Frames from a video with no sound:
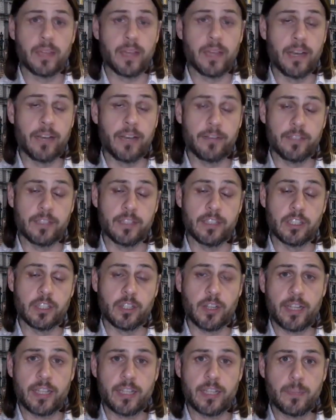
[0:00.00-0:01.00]
after the
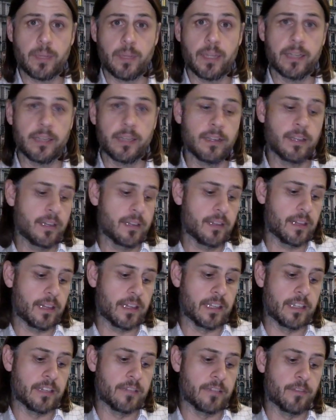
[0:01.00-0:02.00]
transplant, they
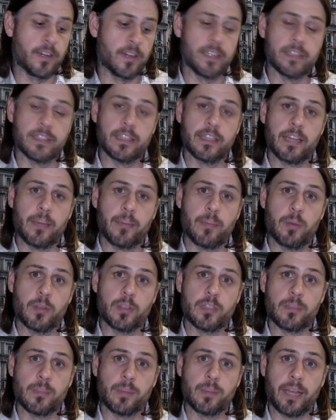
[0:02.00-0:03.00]
did find that that
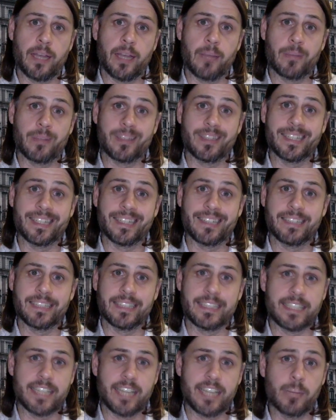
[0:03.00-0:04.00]
person became clinically
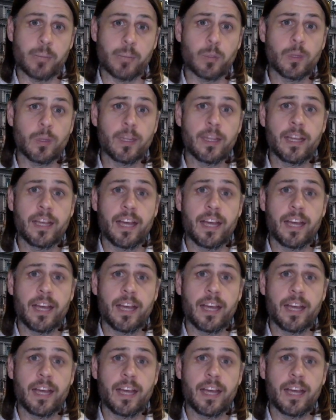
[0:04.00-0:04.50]
stable,